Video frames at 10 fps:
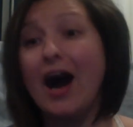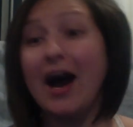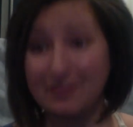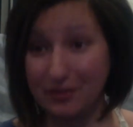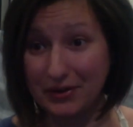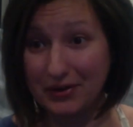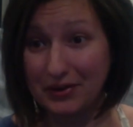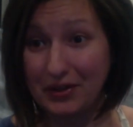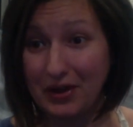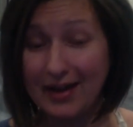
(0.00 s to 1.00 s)
I've heard it a
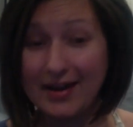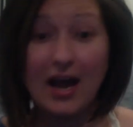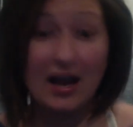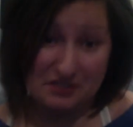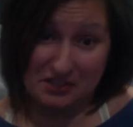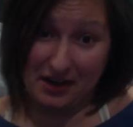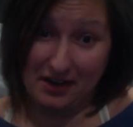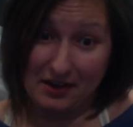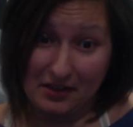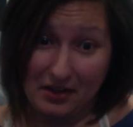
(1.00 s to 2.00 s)
lot. I've said
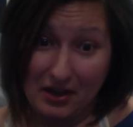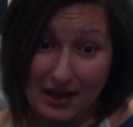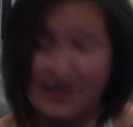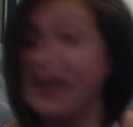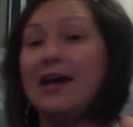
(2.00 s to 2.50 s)
it a lot.